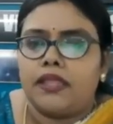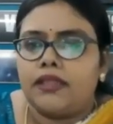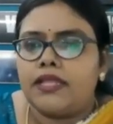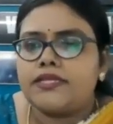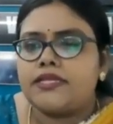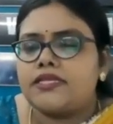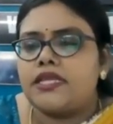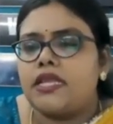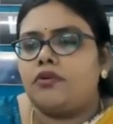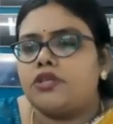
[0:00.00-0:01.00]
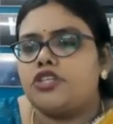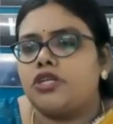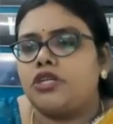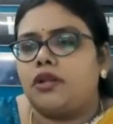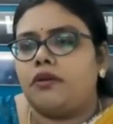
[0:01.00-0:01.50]
This is
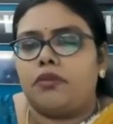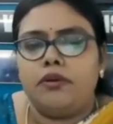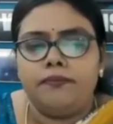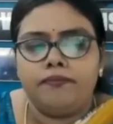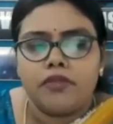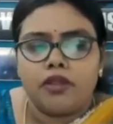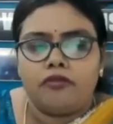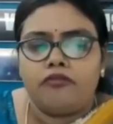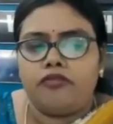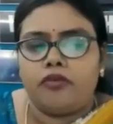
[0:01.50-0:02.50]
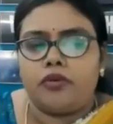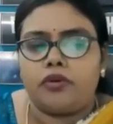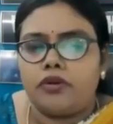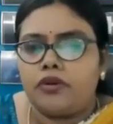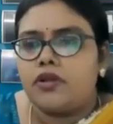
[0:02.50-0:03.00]
equation number
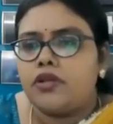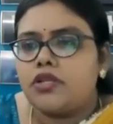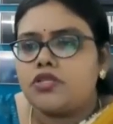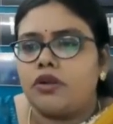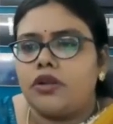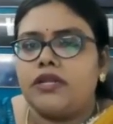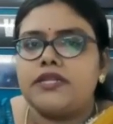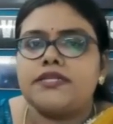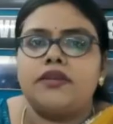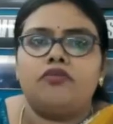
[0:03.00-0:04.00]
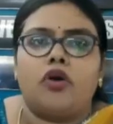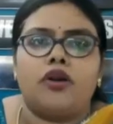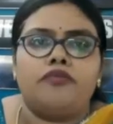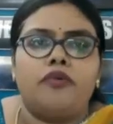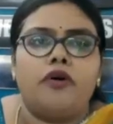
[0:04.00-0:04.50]
4. So it is in
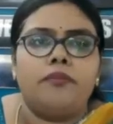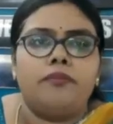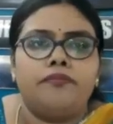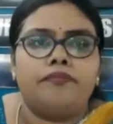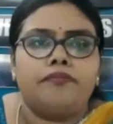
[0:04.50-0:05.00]
what form?